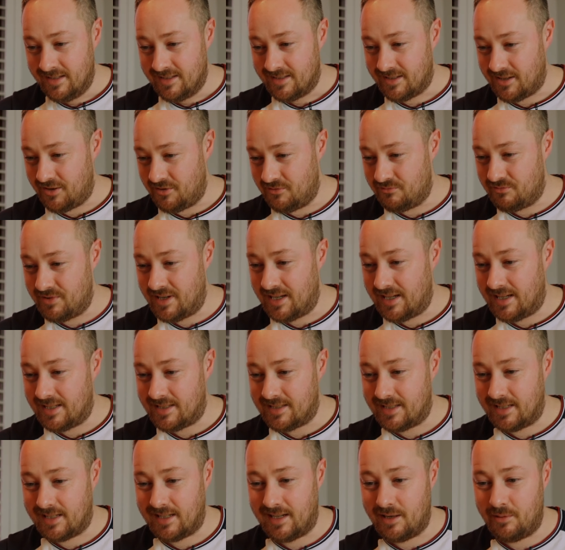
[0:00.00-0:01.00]
So
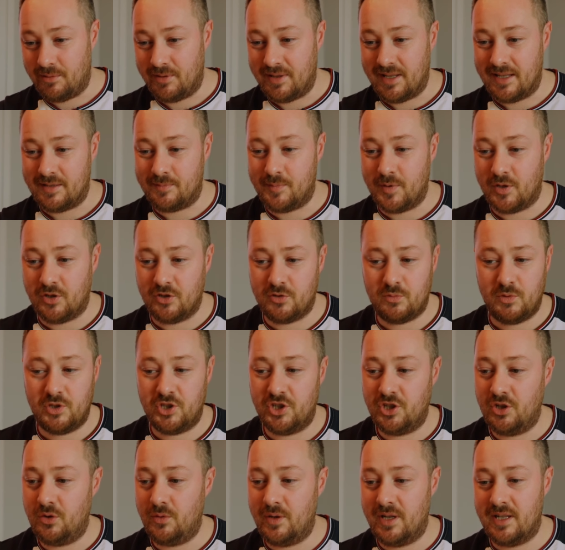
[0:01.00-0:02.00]
realistically with this, because we're
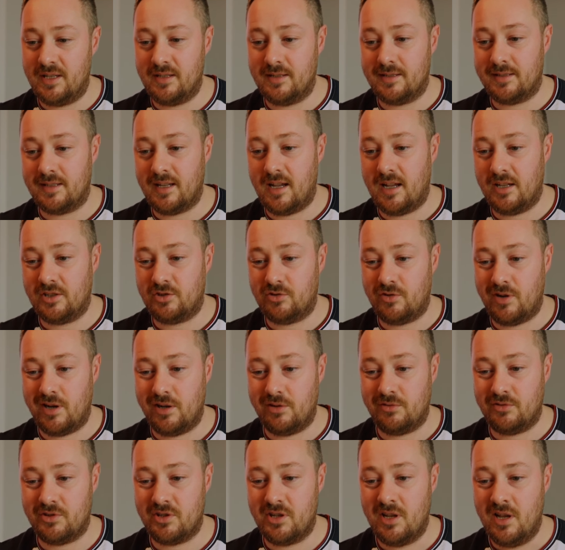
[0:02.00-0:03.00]
shooting star
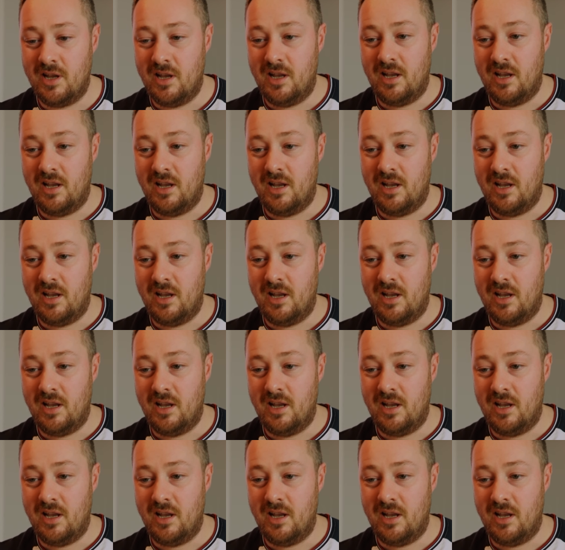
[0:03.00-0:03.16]
trails,